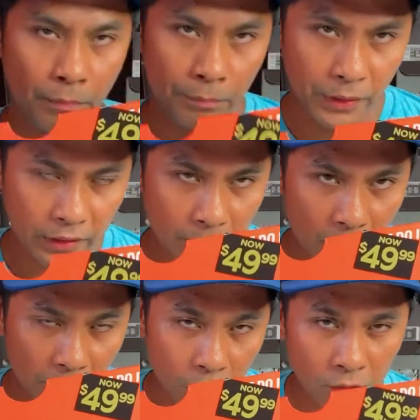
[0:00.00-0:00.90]
Pick them
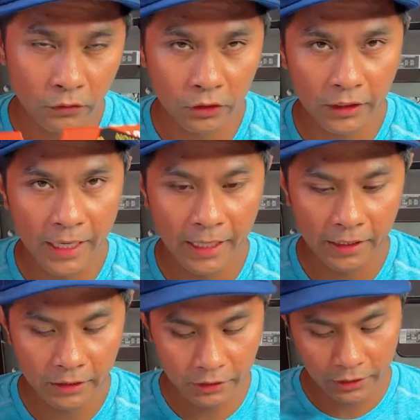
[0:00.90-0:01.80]
up for
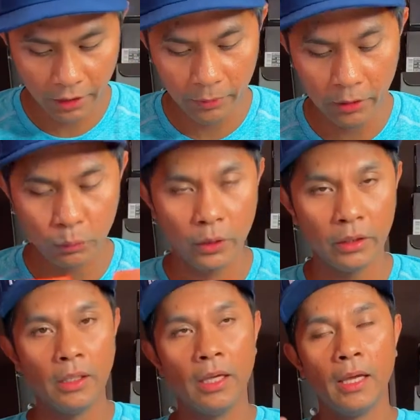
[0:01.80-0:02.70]
$49.97 with
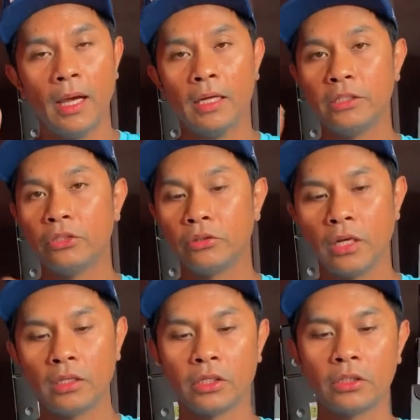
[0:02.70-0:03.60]

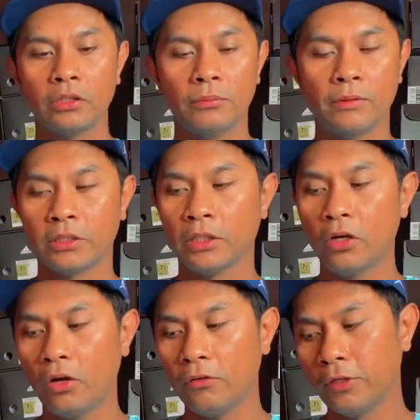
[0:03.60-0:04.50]
additional 30%
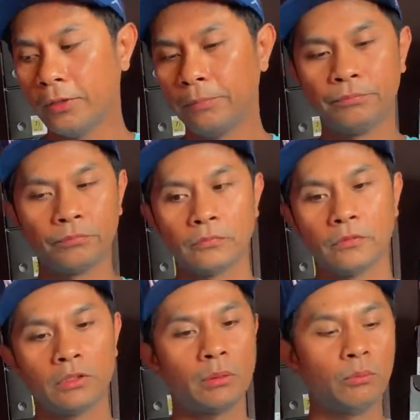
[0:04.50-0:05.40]
off,
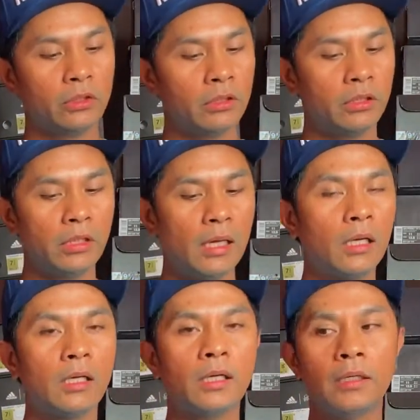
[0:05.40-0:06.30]
some more $30.